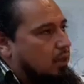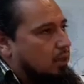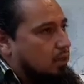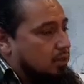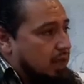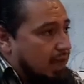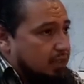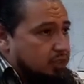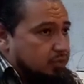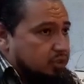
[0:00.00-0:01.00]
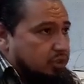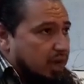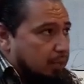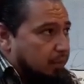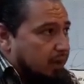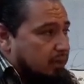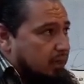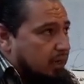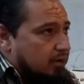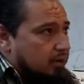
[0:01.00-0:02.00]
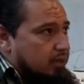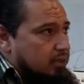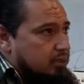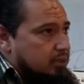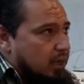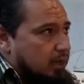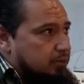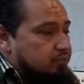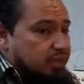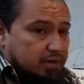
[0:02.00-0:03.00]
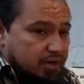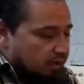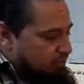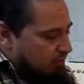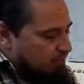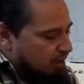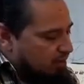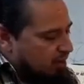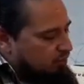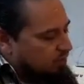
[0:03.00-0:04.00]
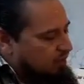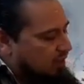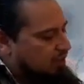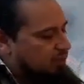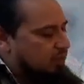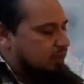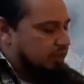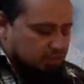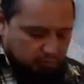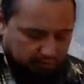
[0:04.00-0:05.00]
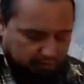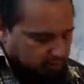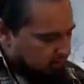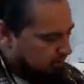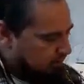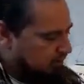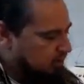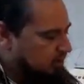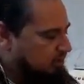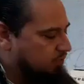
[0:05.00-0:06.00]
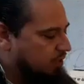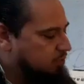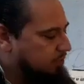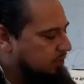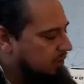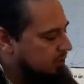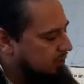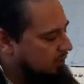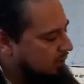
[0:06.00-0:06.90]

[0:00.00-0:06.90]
that shape right there is different, very different than this one. This is first position.